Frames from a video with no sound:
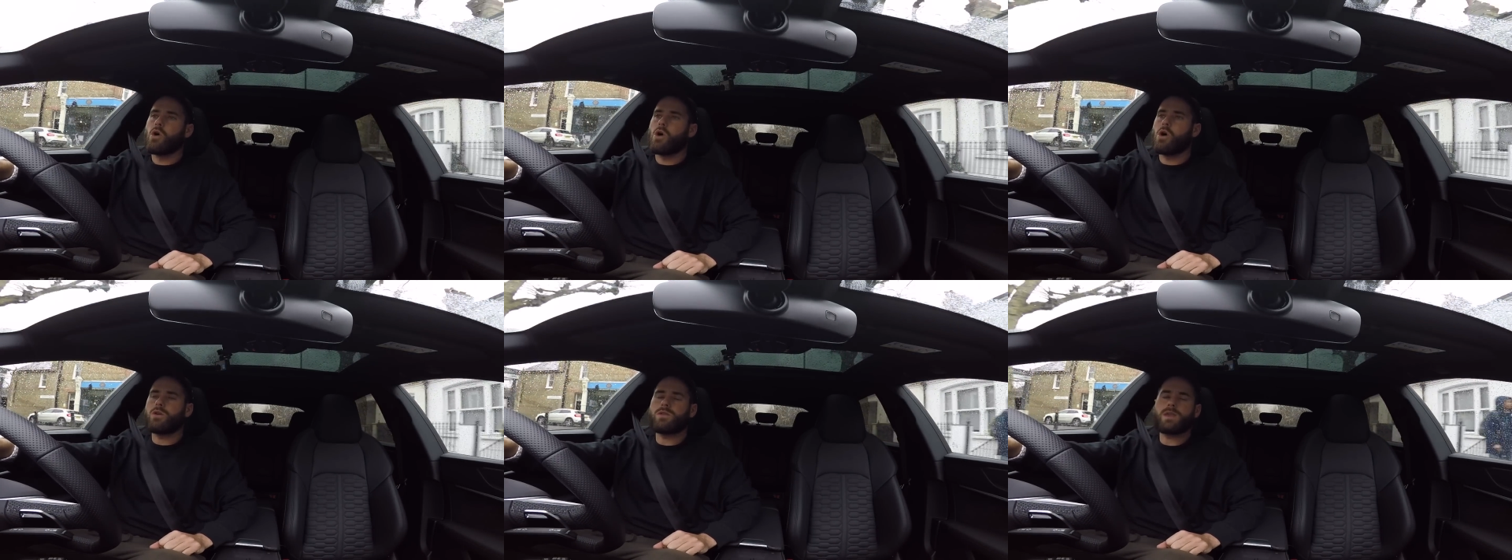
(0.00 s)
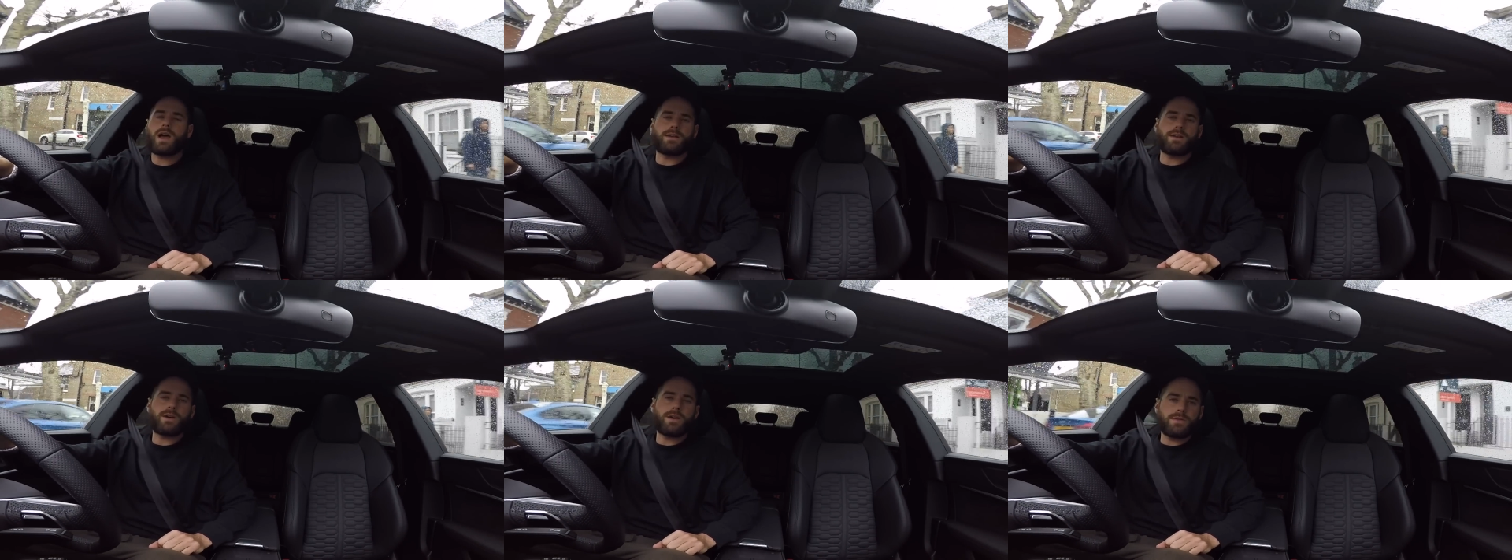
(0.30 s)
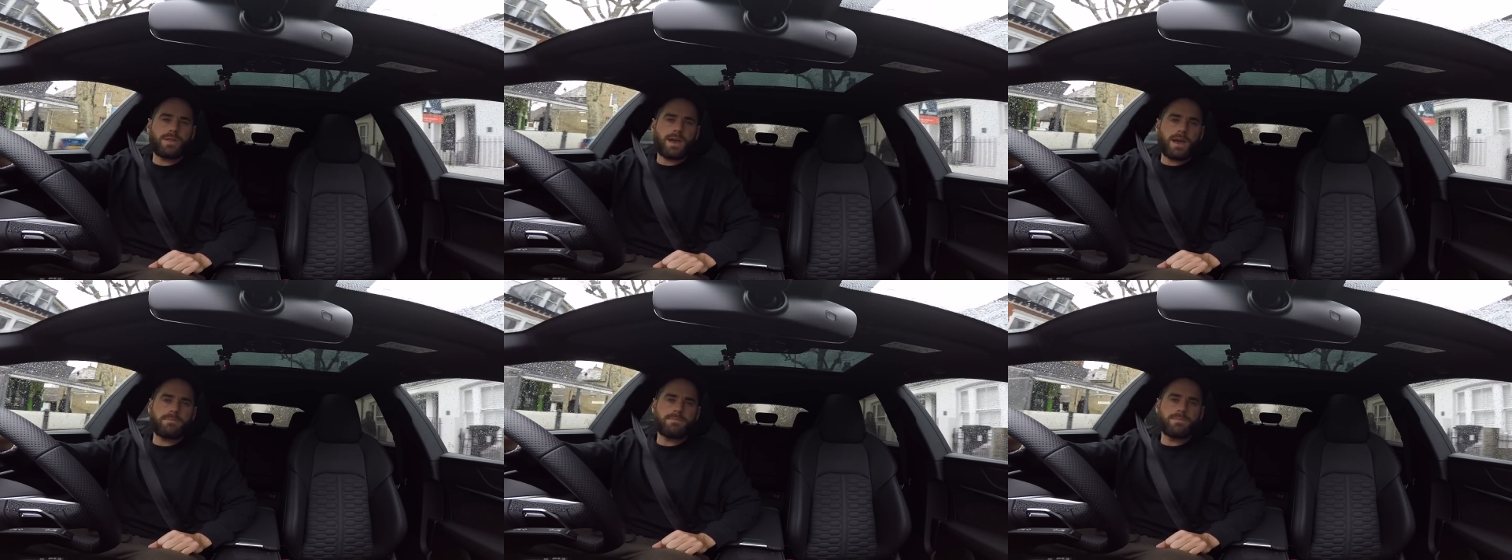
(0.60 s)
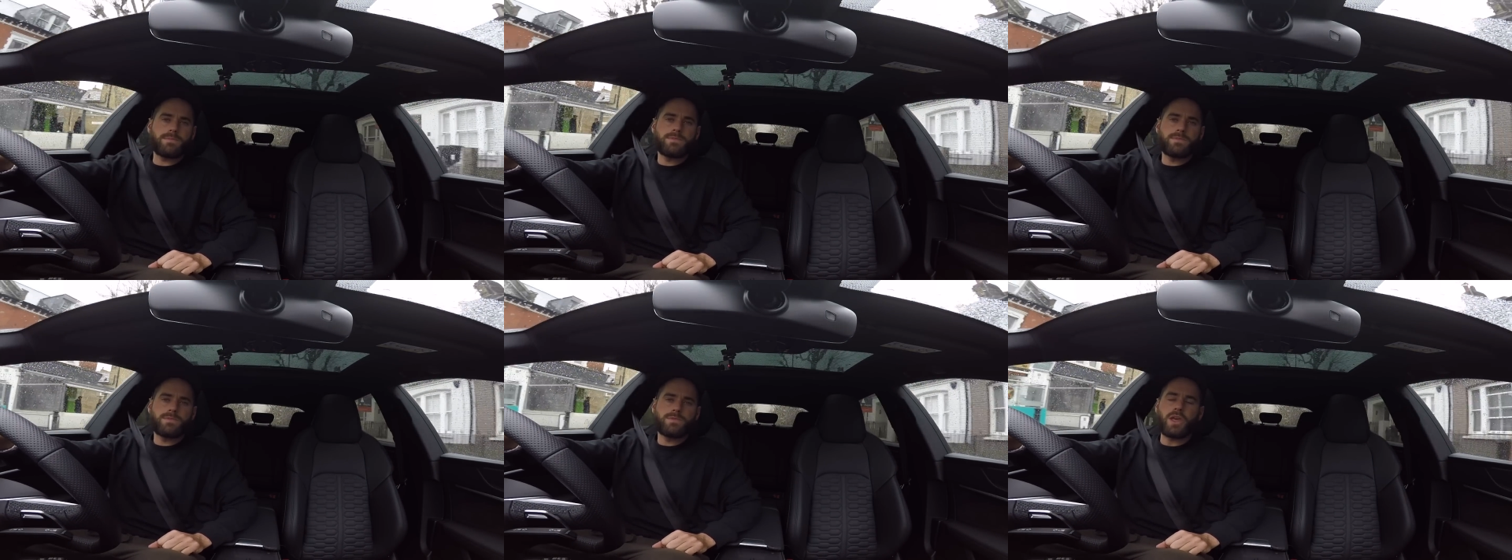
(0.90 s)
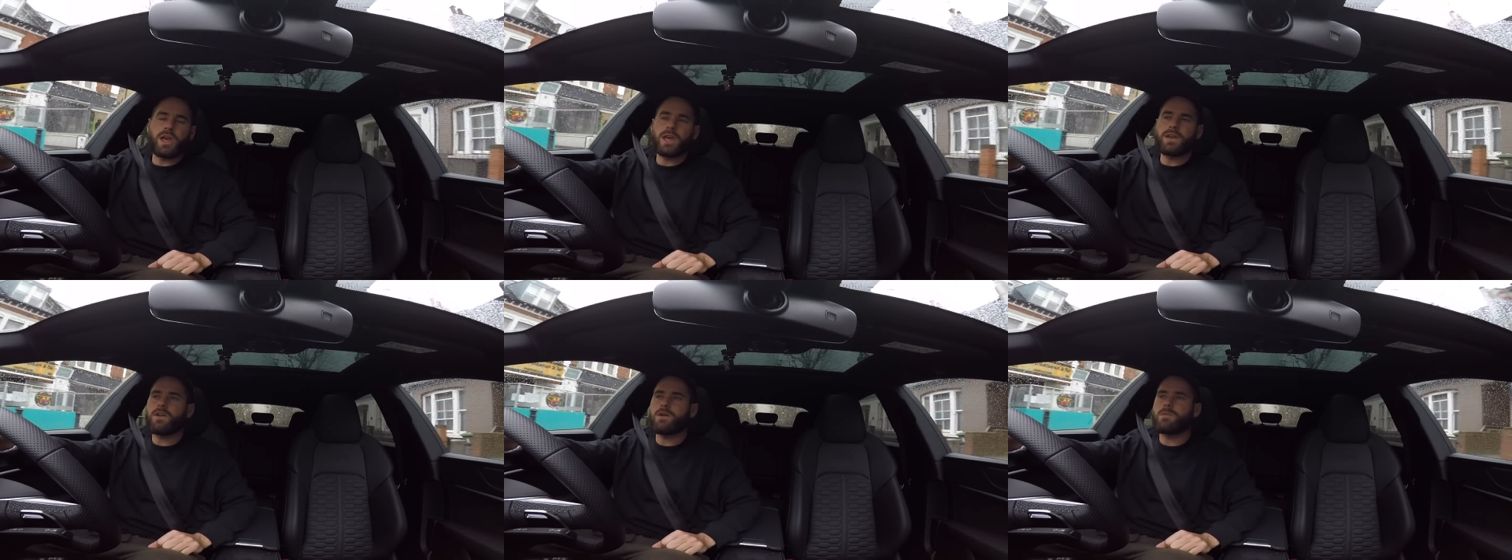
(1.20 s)
On that note then,
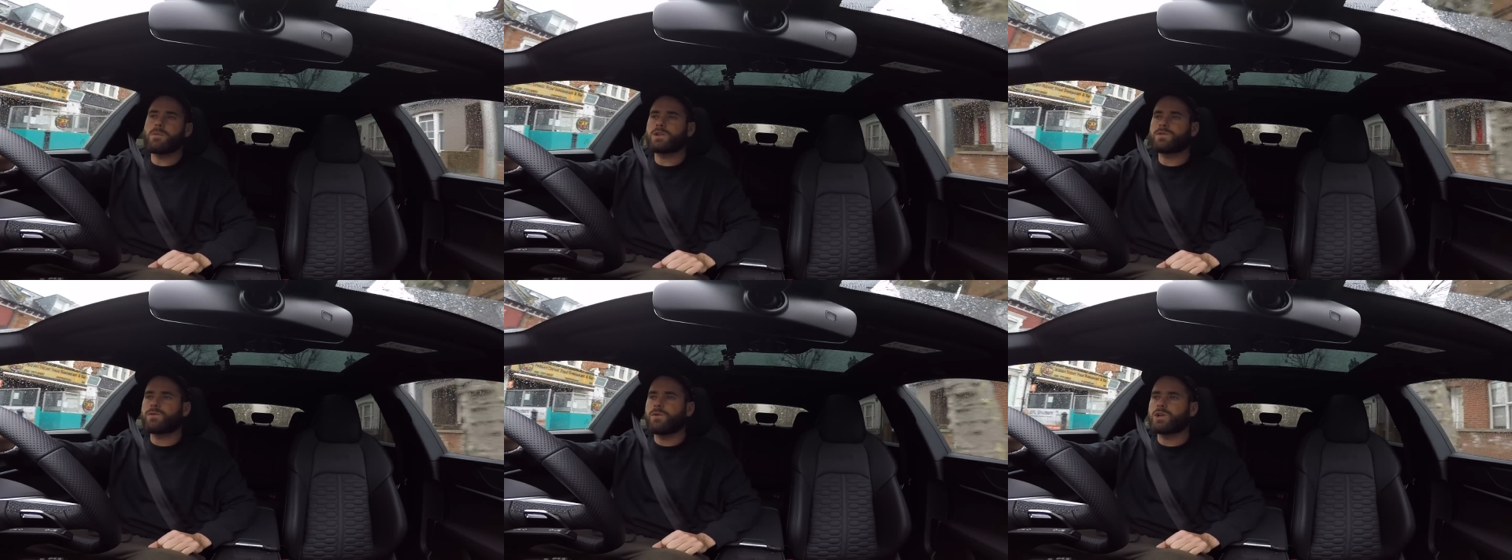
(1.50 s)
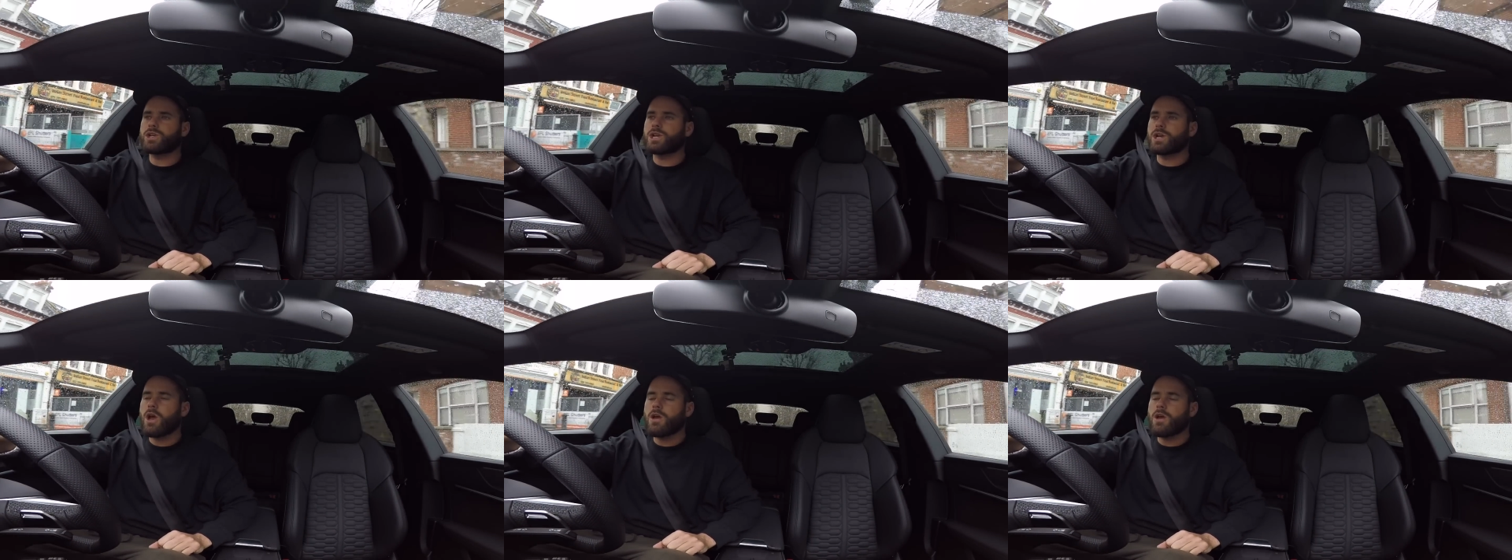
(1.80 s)
thank you very much for watching.